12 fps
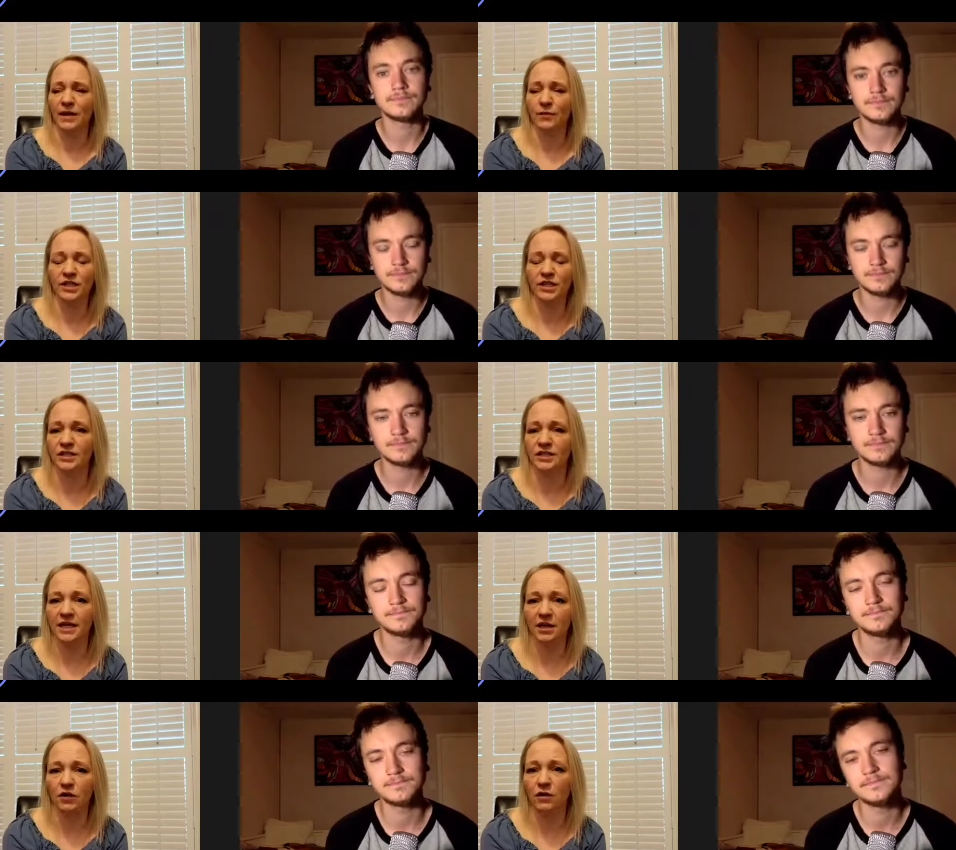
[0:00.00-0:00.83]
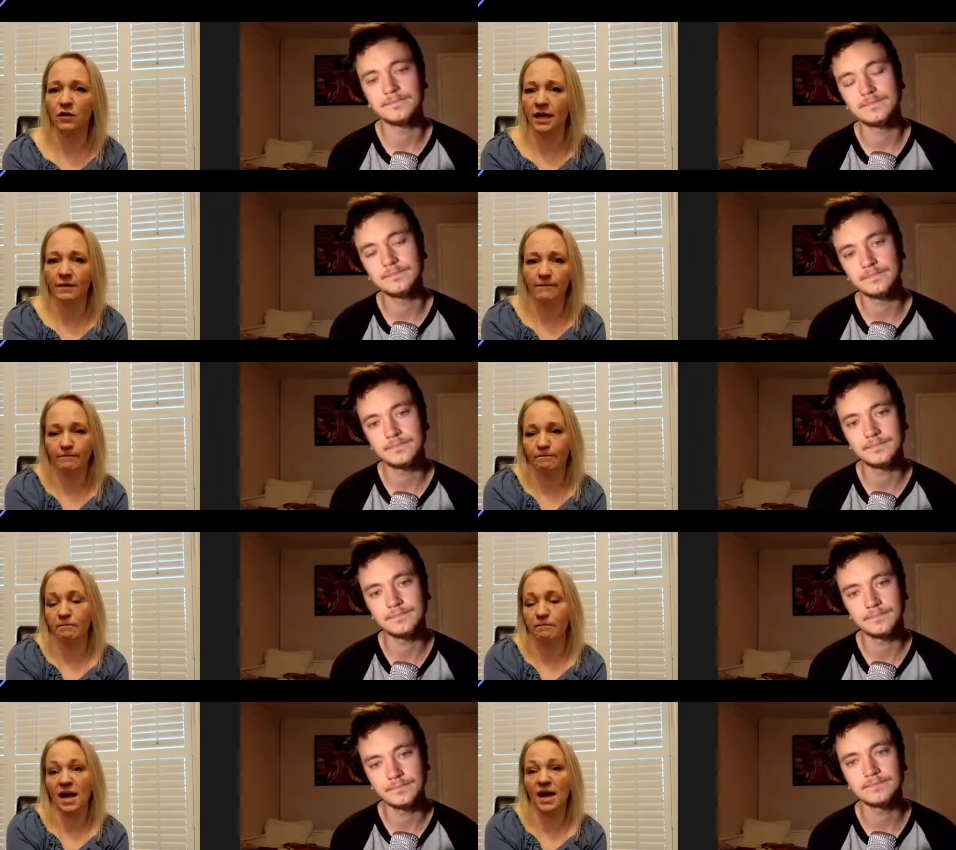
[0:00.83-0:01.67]
Speaker 1: We just think, okay,
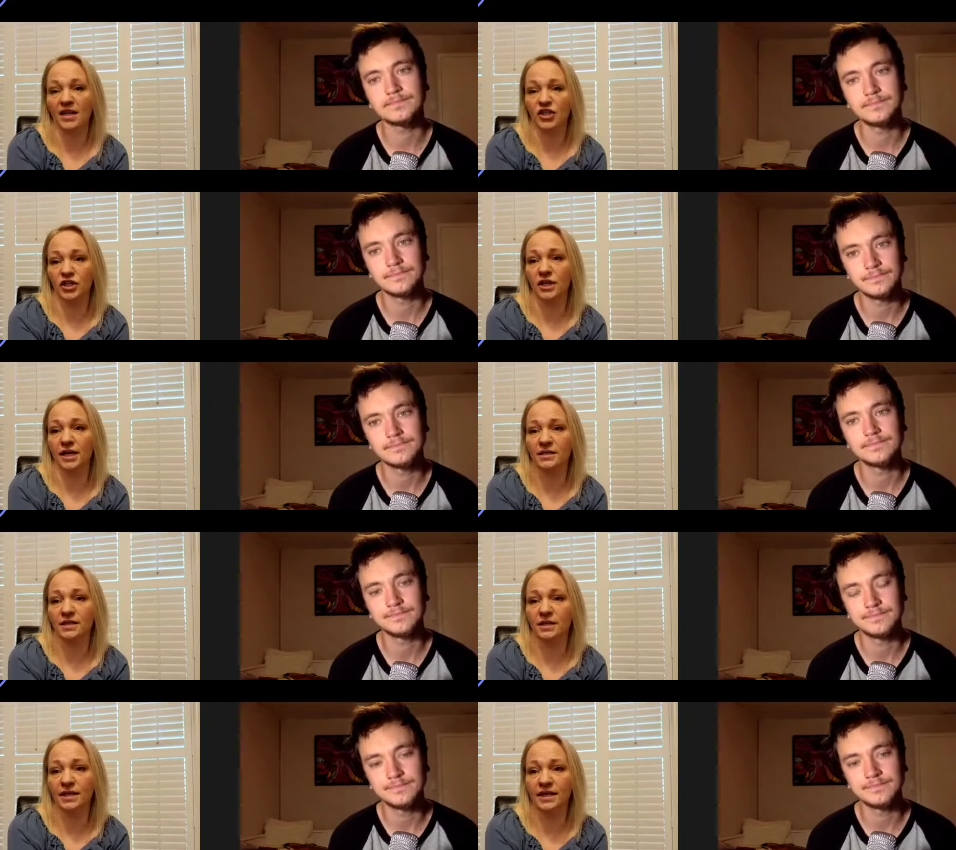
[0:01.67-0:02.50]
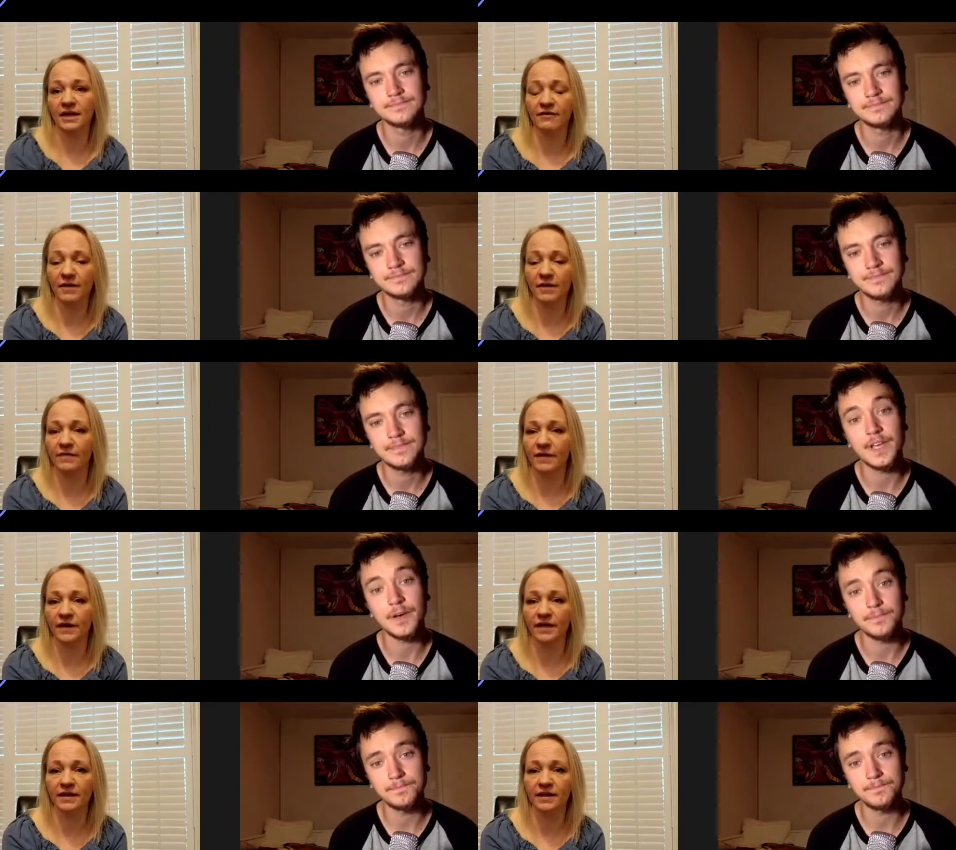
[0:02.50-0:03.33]
I should isolate if I'm
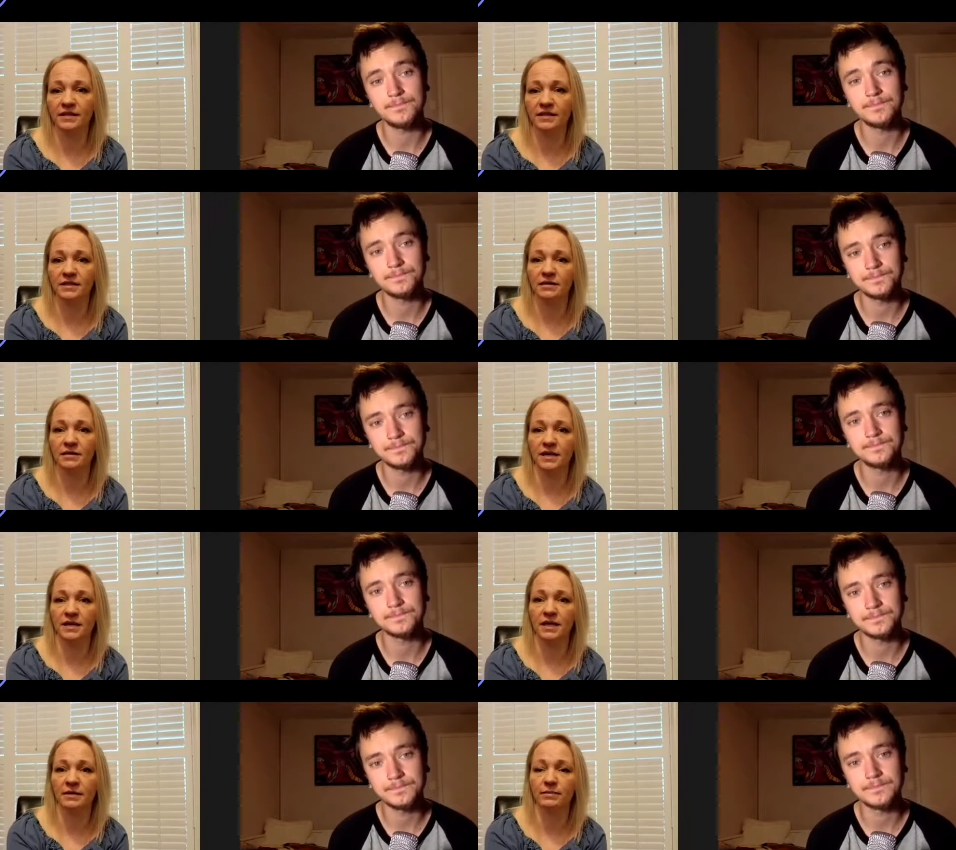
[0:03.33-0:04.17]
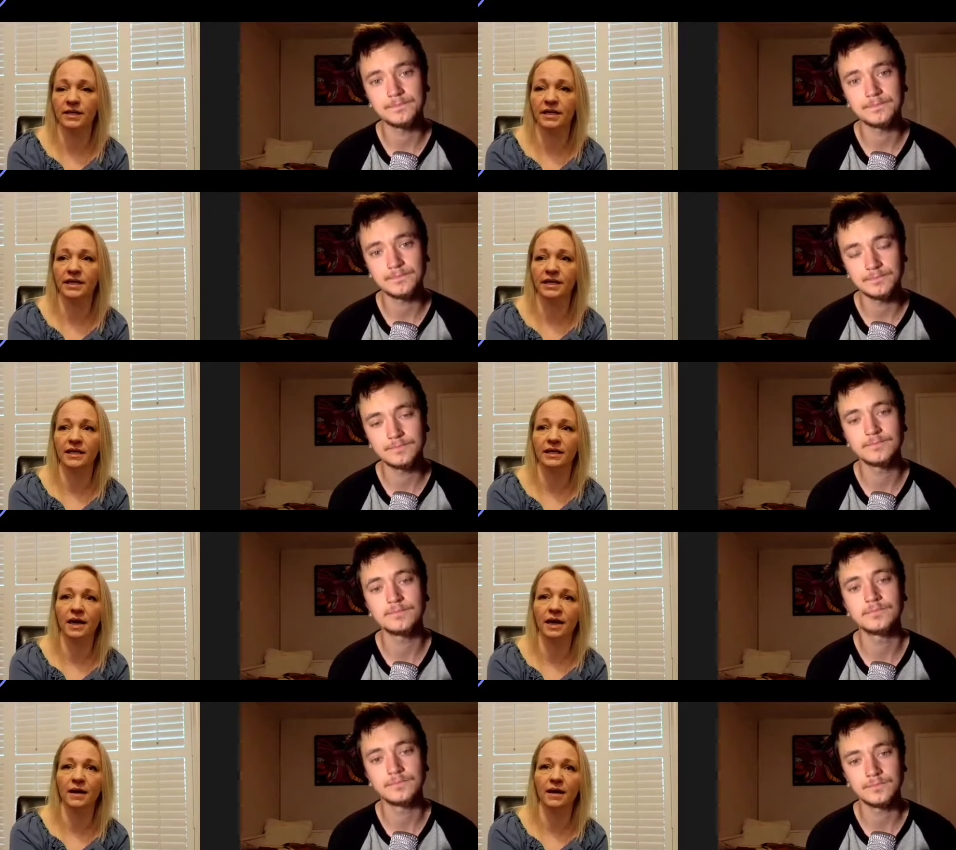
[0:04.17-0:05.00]
feeling this terribly.
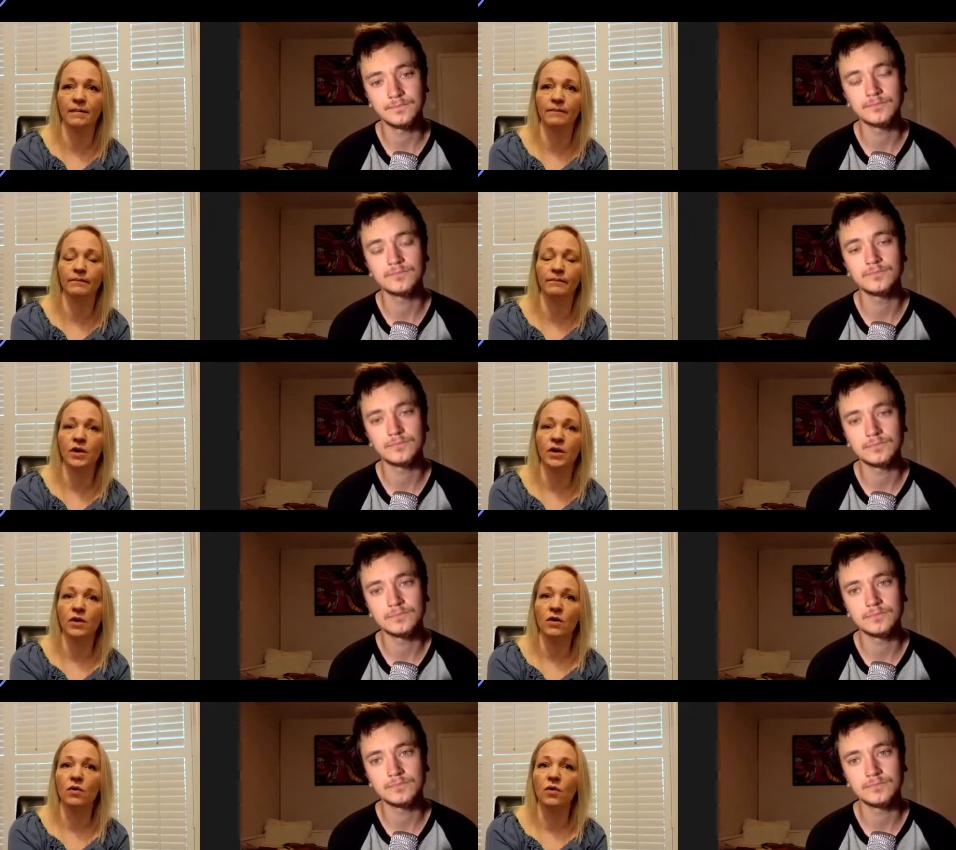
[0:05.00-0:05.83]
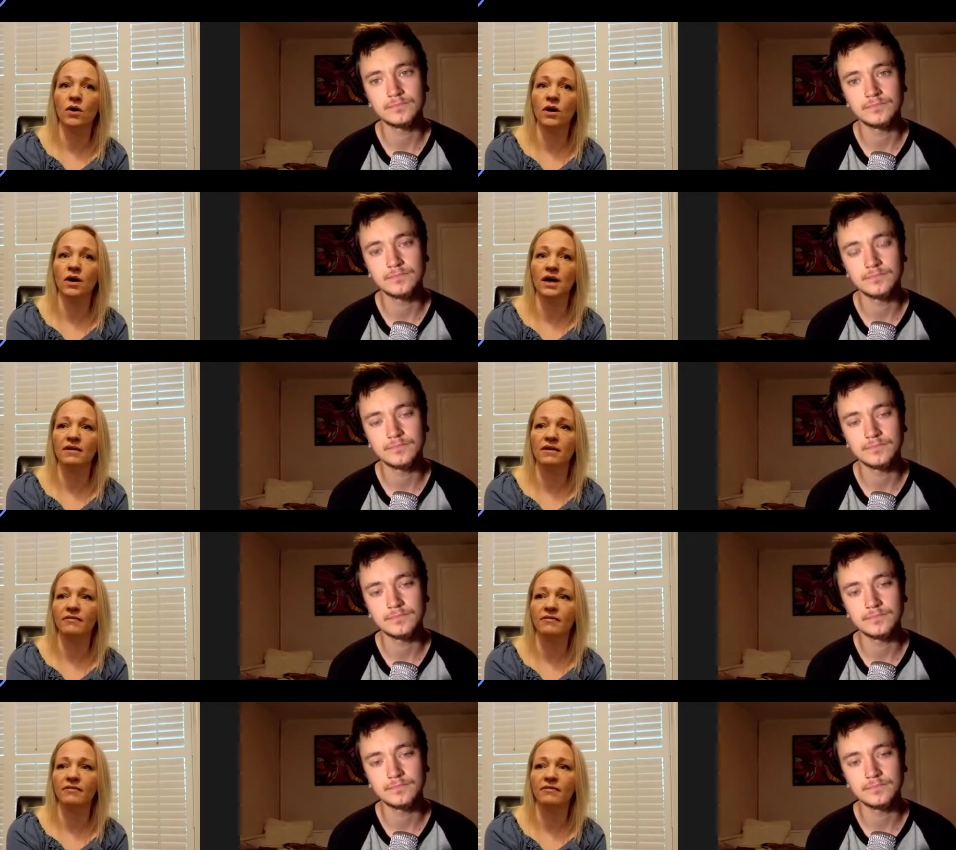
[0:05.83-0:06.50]
Or